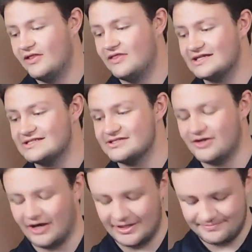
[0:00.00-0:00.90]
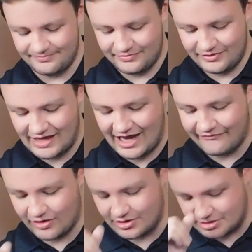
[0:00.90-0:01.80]
This is not that
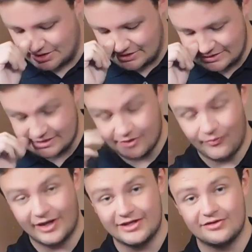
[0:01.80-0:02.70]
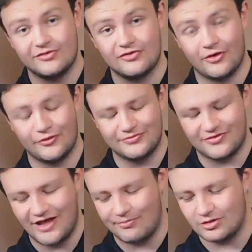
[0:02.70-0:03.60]
version. This is the one that is sold
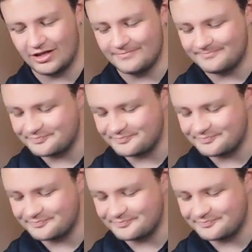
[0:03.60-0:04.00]
separately.